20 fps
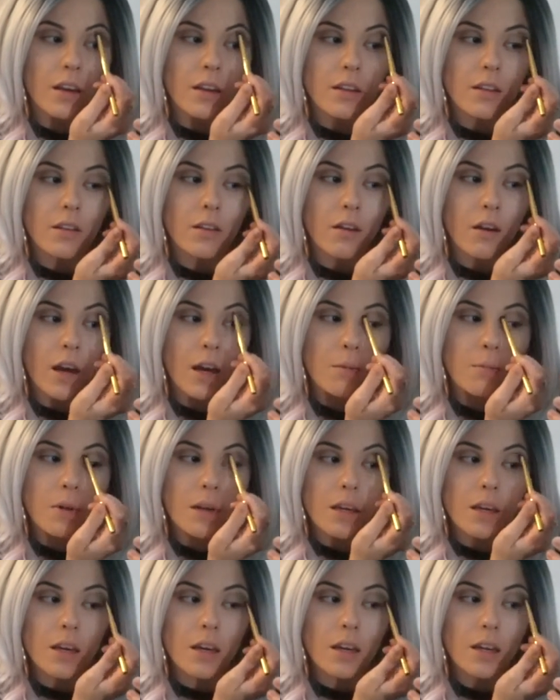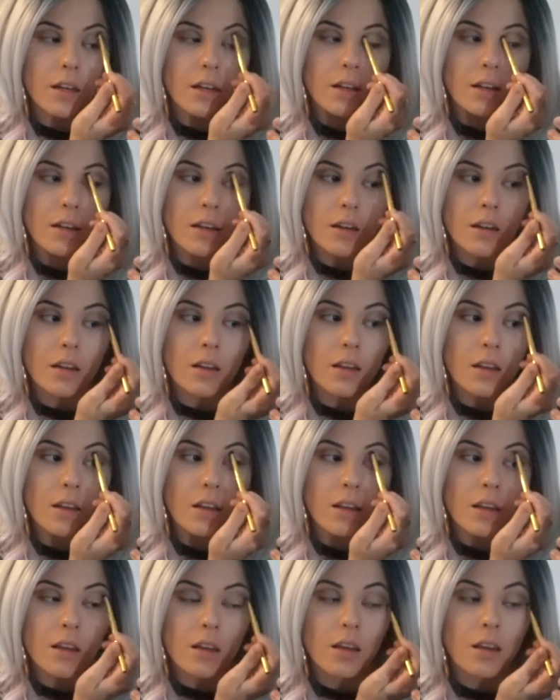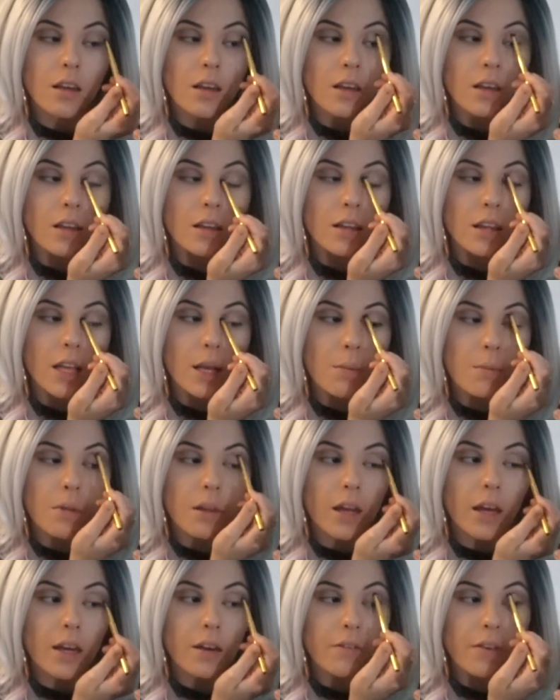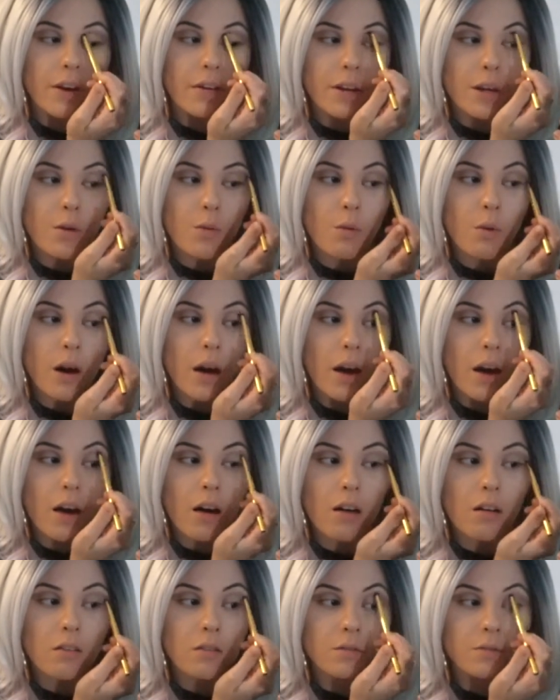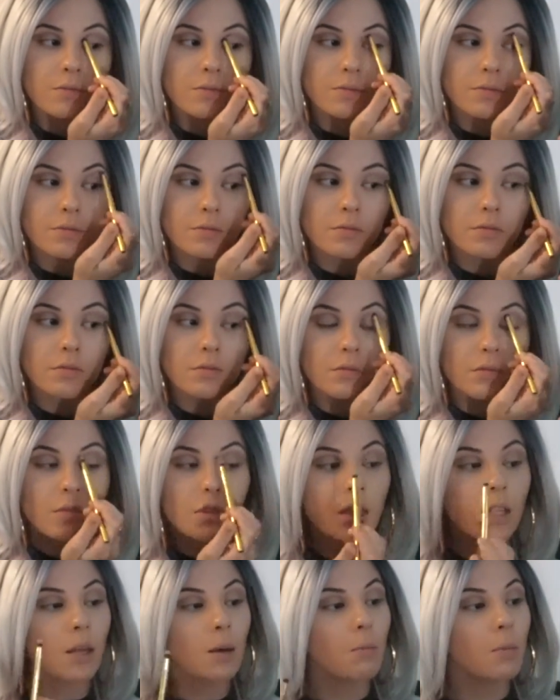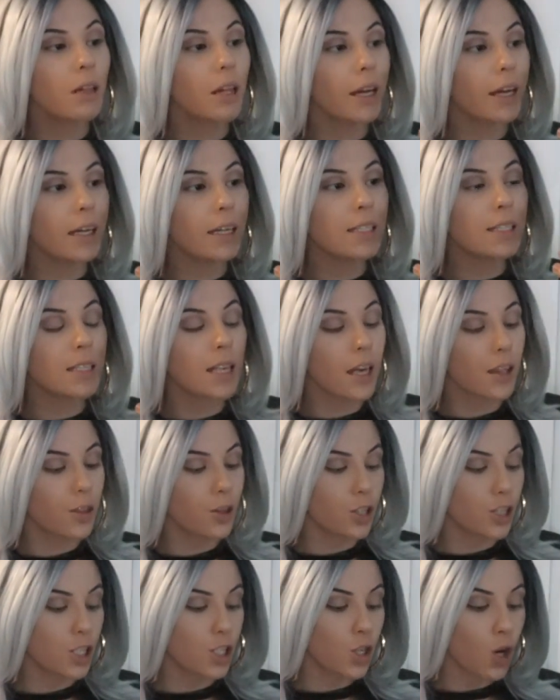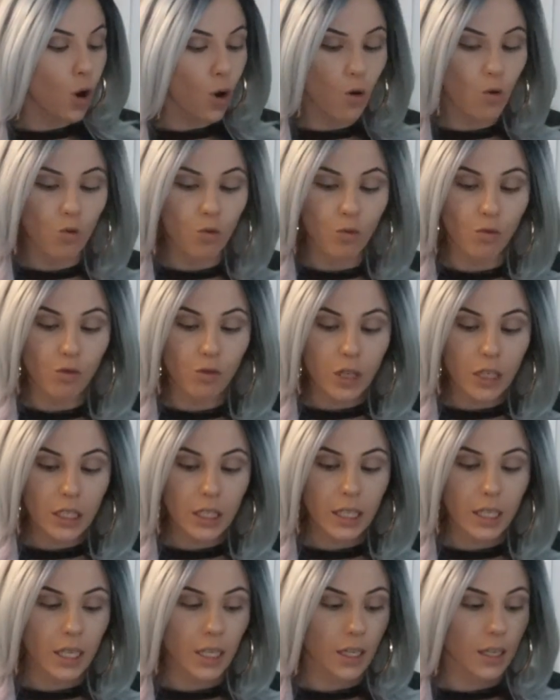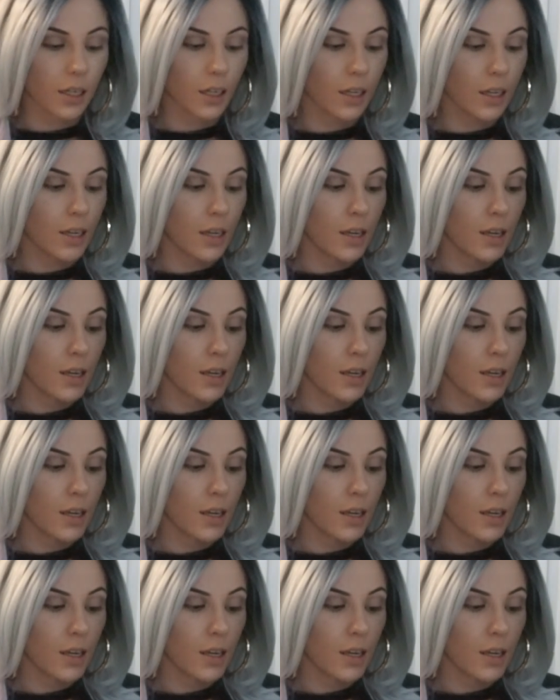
So I mean, they blend very well, but like I said, there's no really